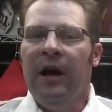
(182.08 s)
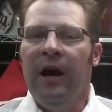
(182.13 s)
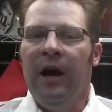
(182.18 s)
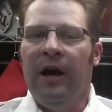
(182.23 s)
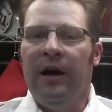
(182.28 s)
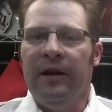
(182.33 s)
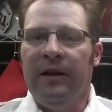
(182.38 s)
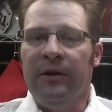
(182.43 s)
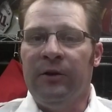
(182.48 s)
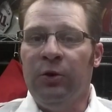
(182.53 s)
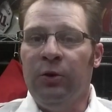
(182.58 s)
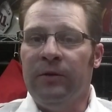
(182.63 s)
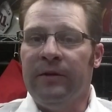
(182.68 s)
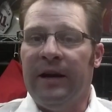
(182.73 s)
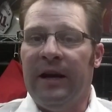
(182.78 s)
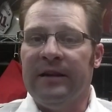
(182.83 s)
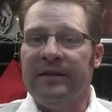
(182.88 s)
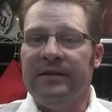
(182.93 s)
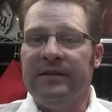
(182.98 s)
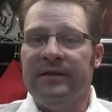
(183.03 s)
in
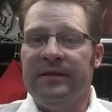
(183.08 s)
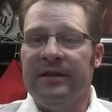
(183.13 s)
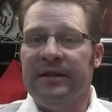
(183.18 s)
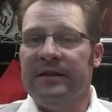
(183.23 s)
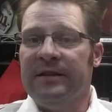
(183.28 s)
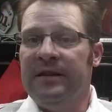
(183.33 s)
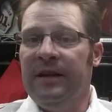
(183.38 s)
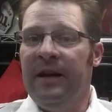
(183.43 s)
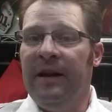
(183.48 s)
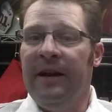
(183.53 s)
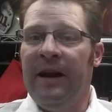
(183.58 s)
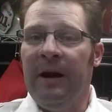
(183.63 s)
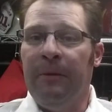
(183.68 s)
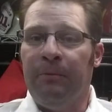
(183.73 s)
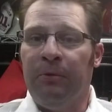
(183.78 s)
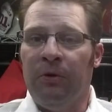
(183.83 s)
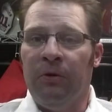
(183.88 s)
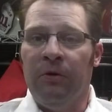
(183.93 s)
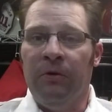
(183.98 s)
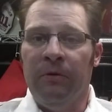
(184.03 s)
2016 in
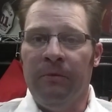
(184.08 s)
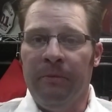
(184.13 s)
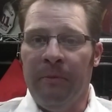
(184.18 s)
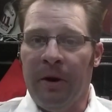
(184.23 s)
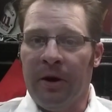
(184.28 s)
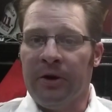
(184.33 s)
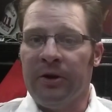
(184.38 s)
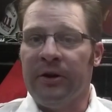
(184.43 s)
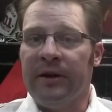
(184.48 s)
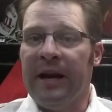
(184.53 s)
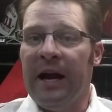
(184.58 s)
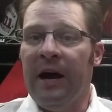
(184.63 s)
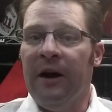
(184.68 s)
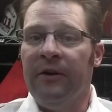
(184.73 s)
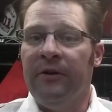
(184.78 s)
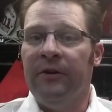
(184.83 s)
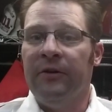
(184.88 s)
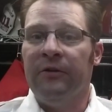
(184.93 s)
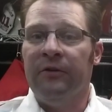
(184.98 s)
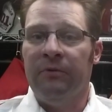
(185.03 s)
April. Mark your
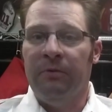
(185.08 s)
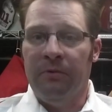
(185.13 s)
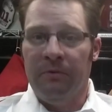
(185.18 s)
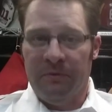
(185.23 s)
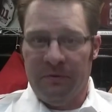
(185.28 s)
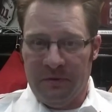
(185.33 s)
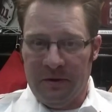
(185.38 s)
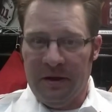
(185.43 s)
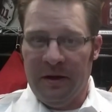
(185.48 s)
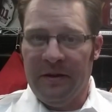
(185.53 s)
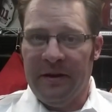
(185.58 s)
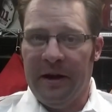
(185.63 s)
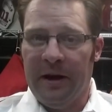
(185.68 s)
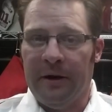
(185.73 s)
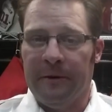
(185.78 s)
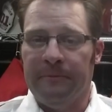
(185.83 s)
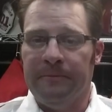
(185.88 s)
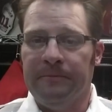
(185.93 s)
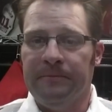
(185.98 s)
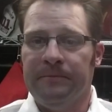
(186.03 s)
calendars. See you
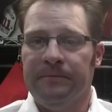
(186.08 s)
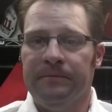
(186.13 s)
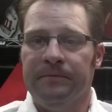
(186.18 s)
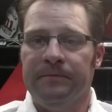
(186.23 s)
there.